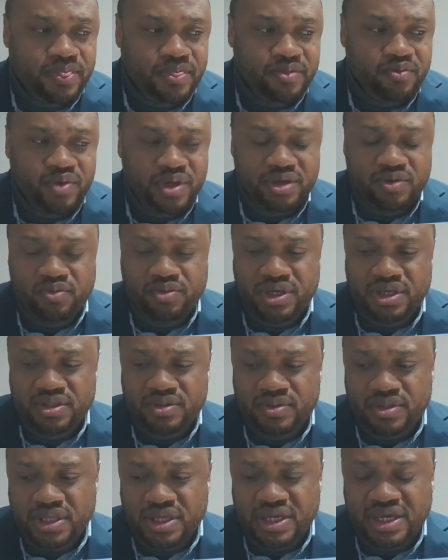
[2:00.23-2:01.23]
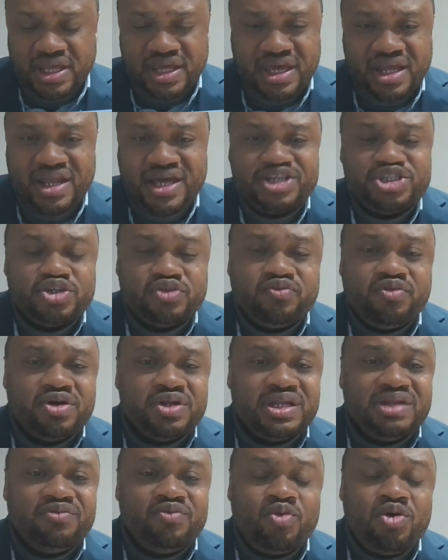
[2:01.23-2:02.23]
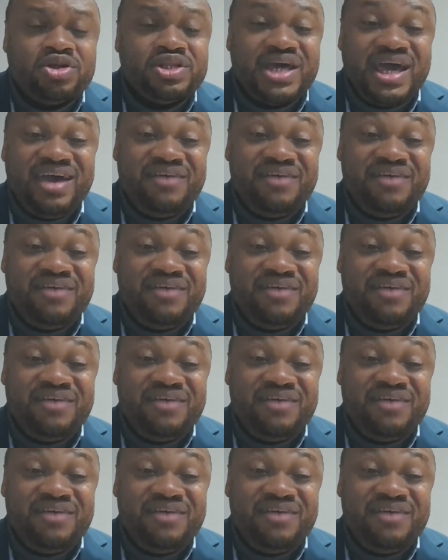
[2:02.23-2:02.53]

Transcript: we election won't